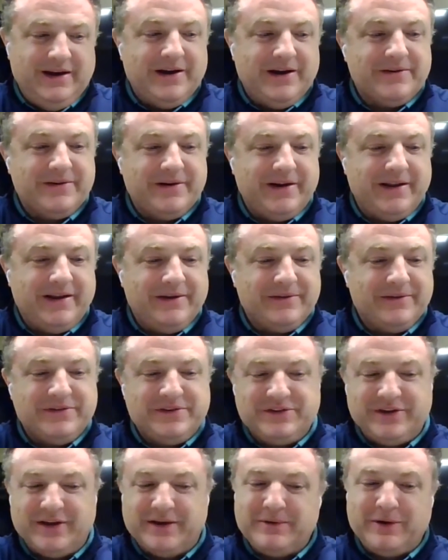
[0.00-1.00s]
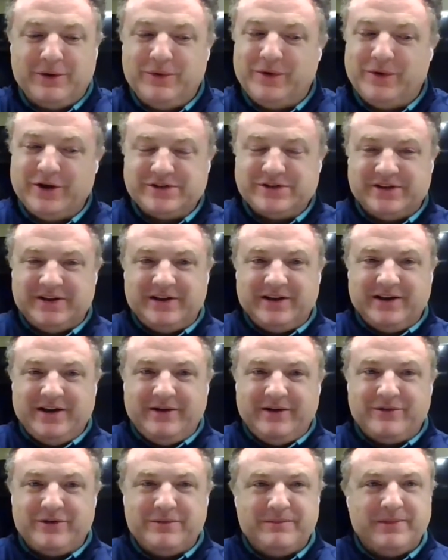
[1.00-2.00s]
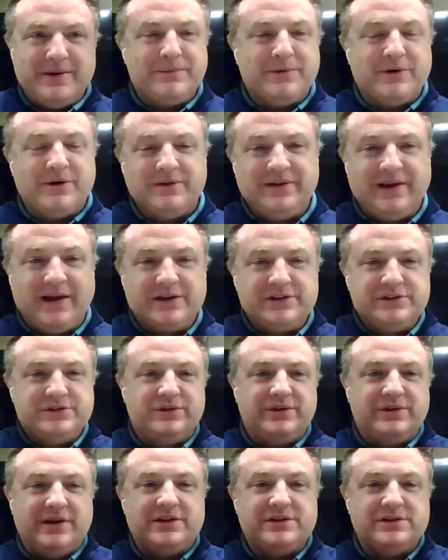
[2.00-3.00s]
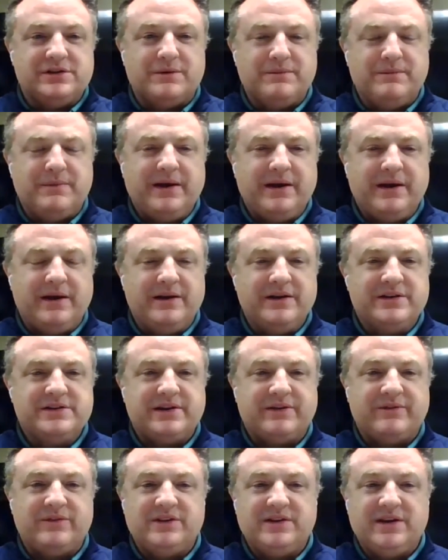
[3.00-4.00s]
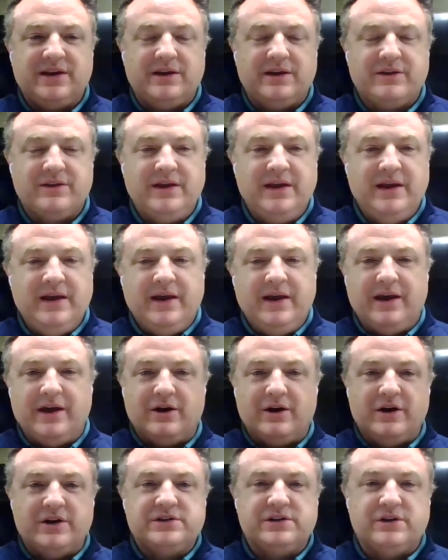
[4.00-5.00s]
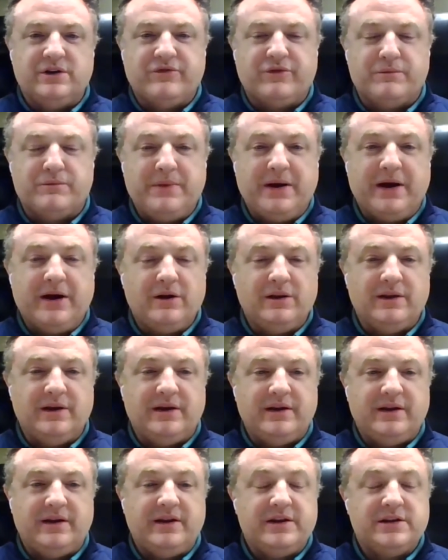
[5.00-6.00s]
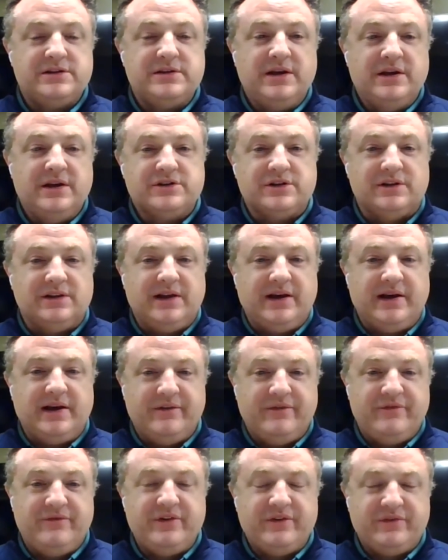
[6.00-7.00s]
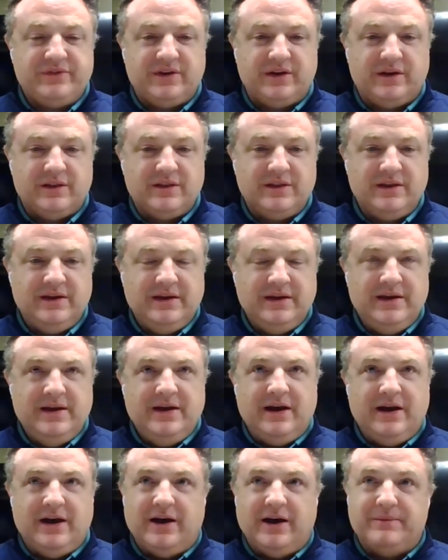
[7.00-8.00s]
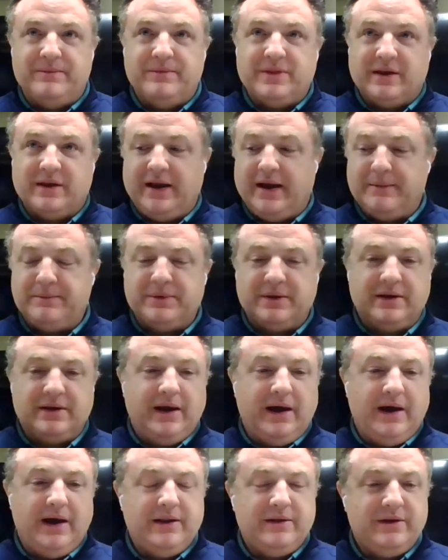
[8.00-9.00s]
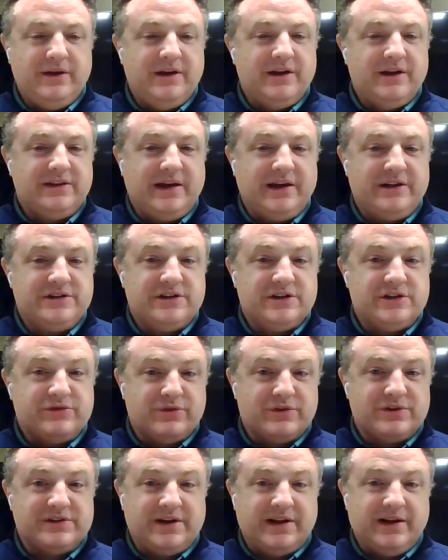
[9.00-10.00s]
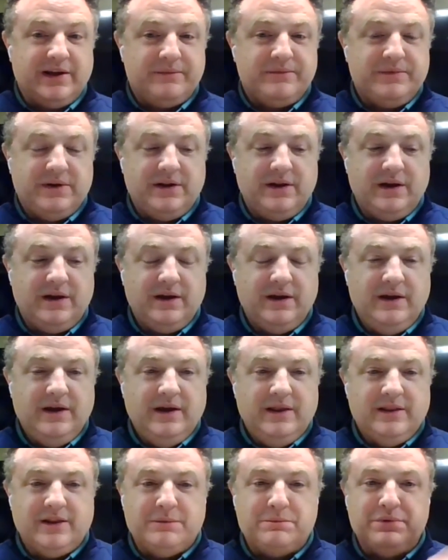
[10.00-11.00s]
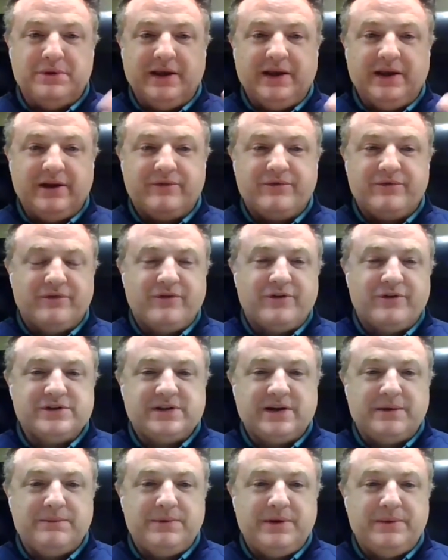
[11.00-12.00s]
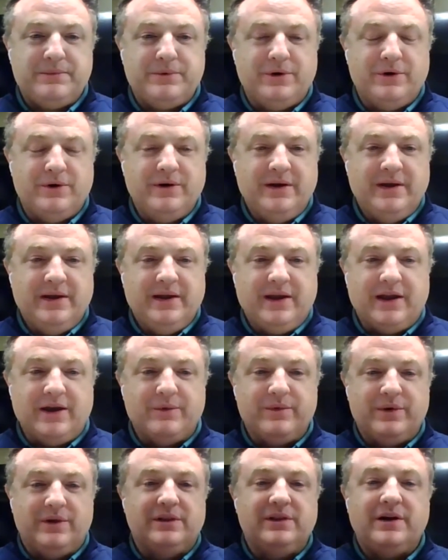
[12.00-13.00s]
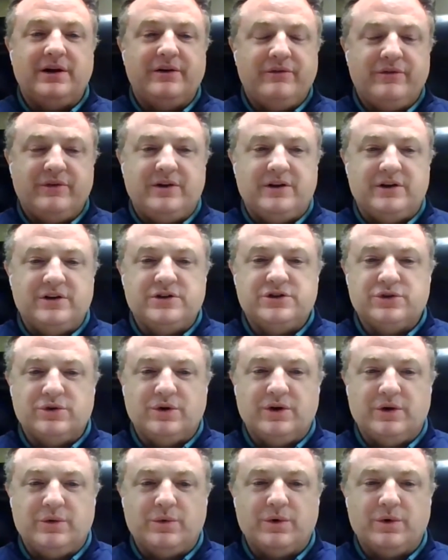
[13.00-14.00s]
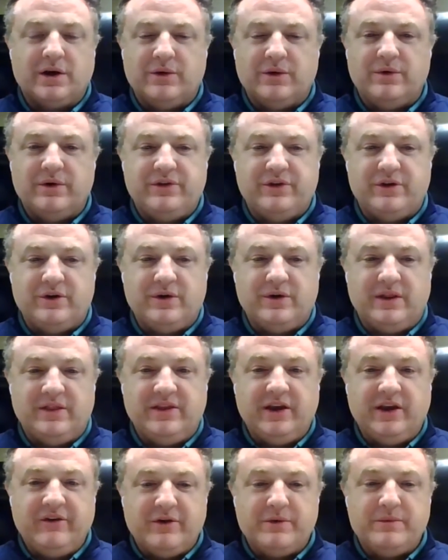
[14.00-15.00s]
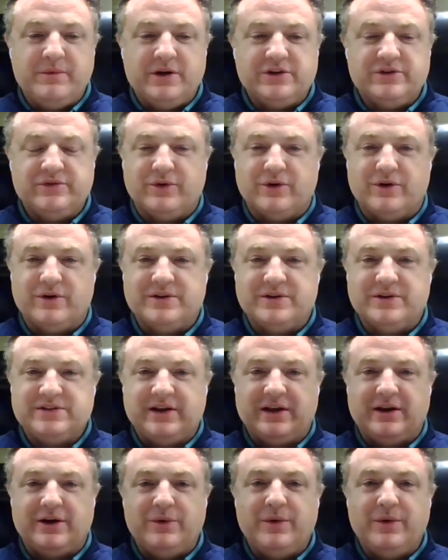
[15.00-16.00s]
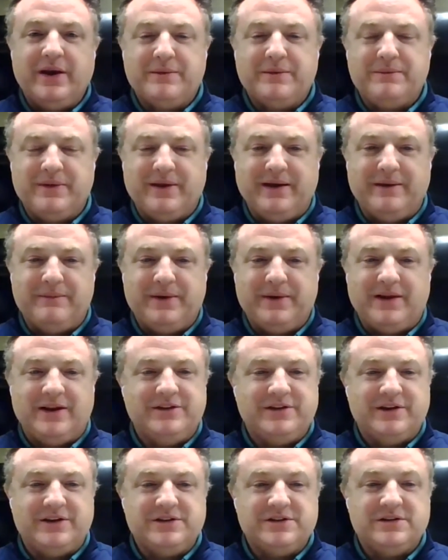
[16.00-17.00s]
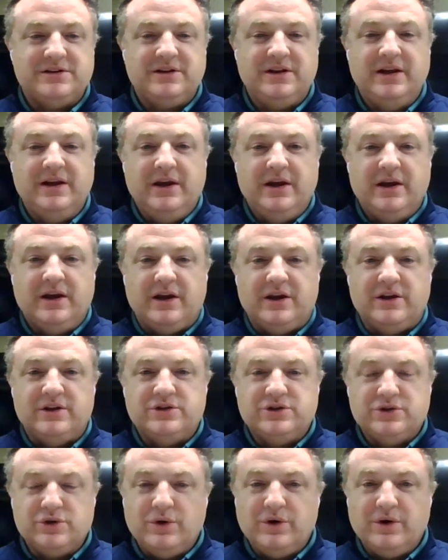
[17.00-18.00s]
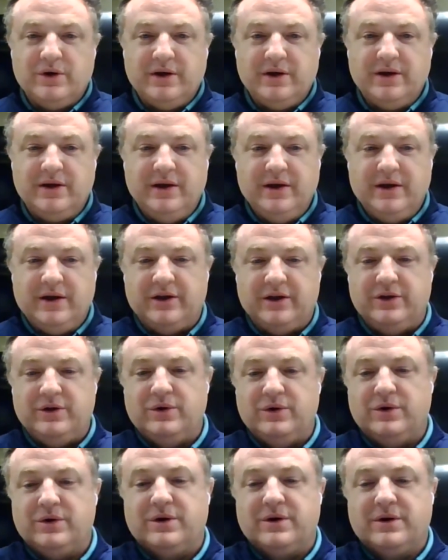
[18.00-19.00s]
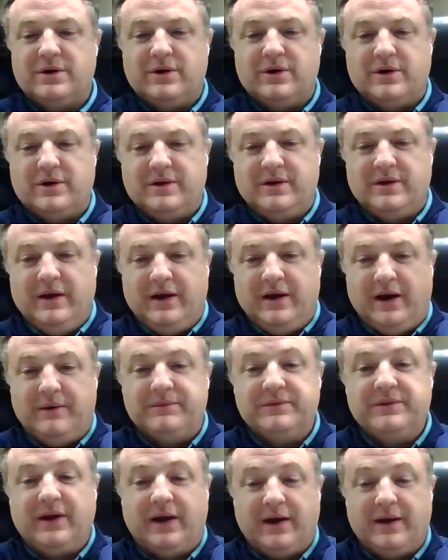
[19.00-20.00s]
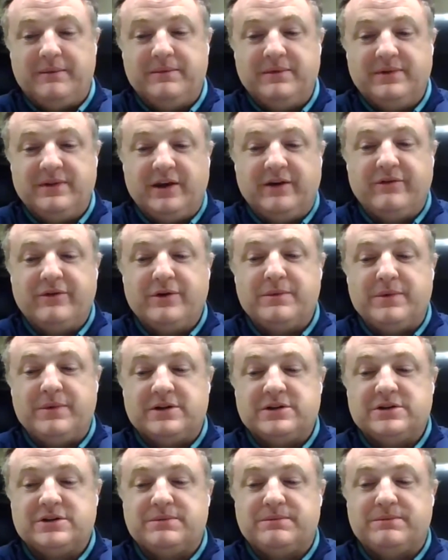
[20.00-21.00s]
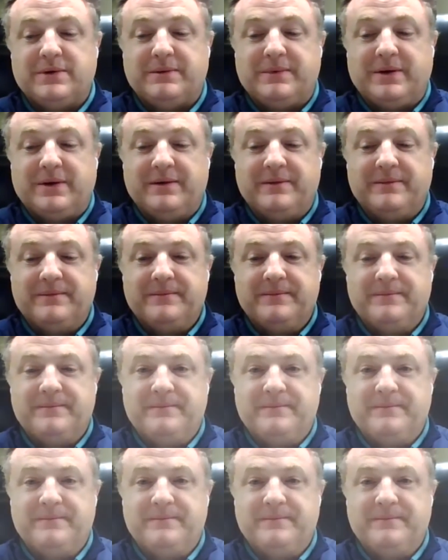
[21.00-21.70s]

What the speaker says: Alrighty, I was thinking about what else I need to cover. Remember, tax due dates are May 17th, and also for Maryland, it is July 15th. The Kaplan Guide, you get that just for signing up today. The blanket for first-time people, and we love and enjoy working with you. And thank you very much for staying awake, paying attention. Enjoy your time. Thank you very much. Bye-bye.